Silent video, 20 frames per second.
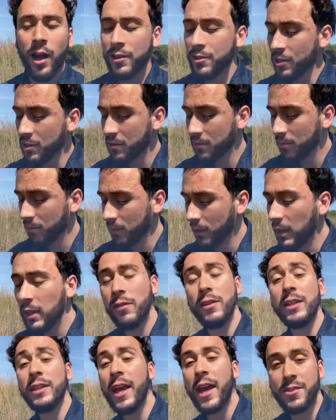Just
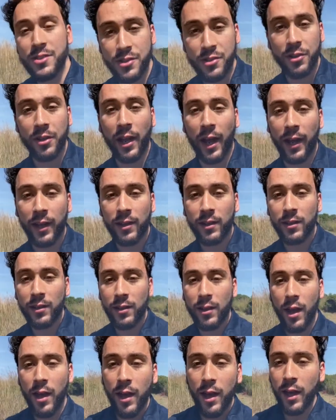even yesterday,
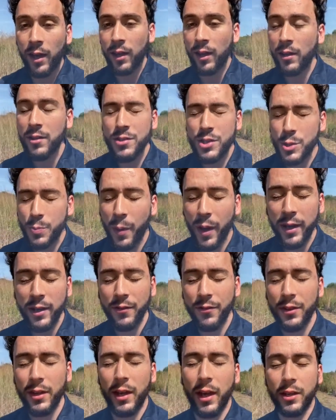in
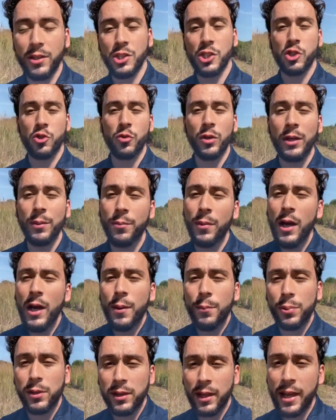spite of the extreme
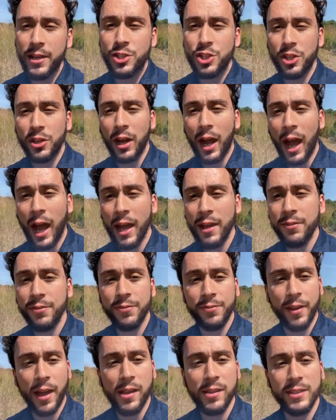pleasure I
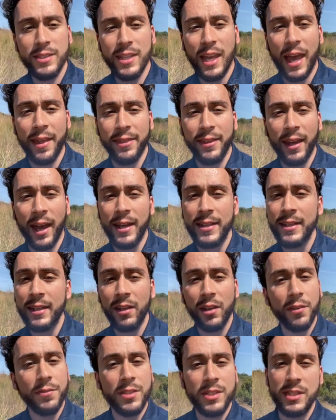felt at the
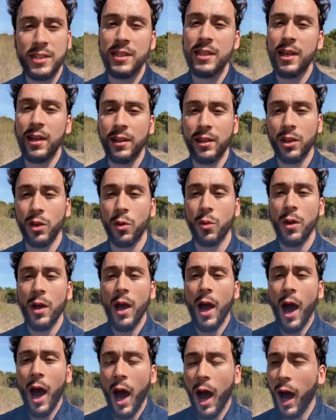idea of seeing you,
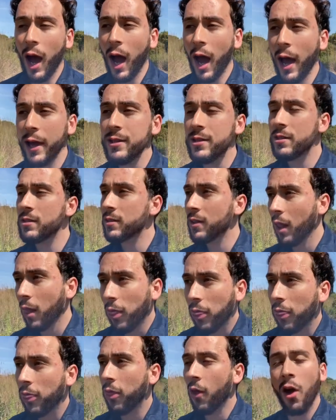I
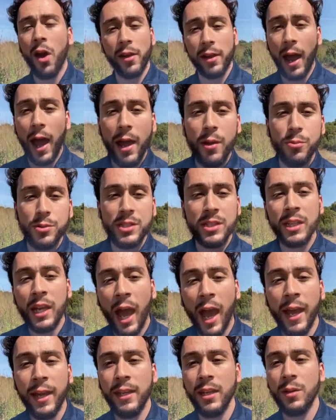still thought I was
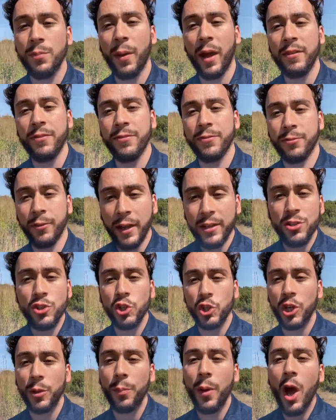guided by
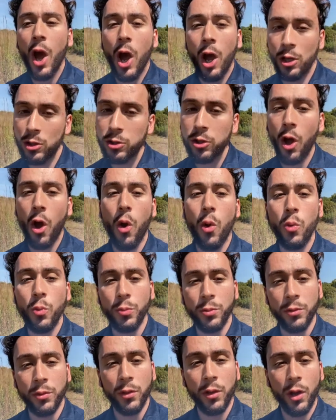friendship
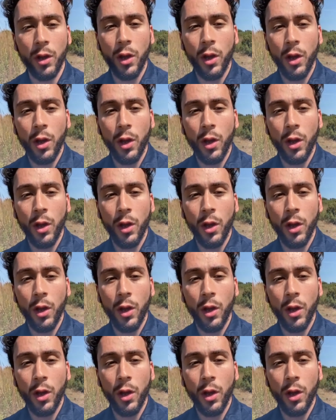alone.